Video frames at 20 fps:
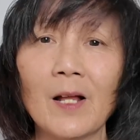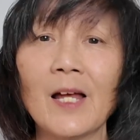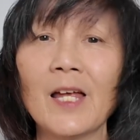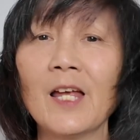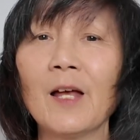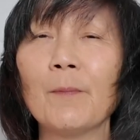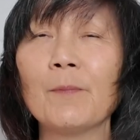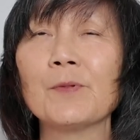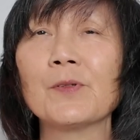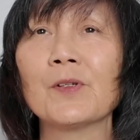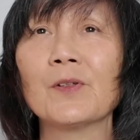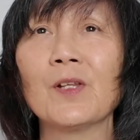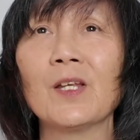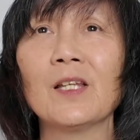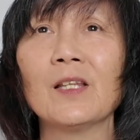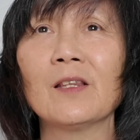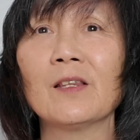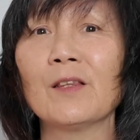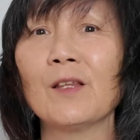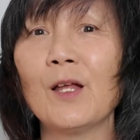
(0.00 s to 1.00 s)
I
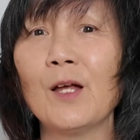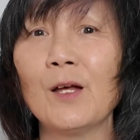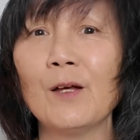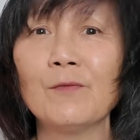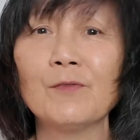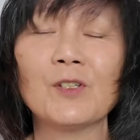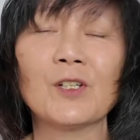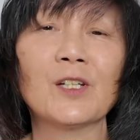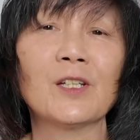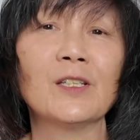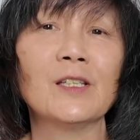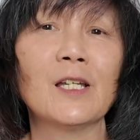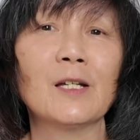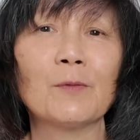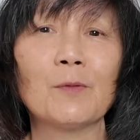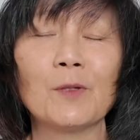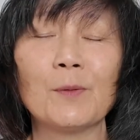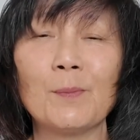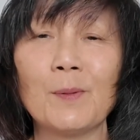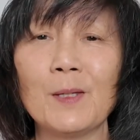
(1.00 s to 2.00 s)
absolutely love to
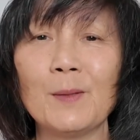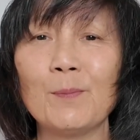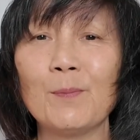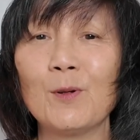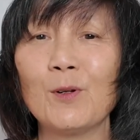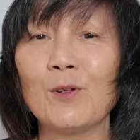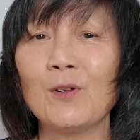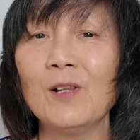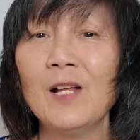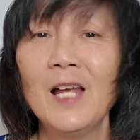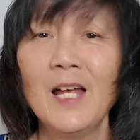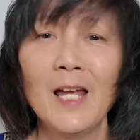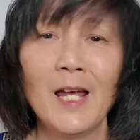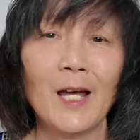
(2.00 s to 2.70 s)
connect with people,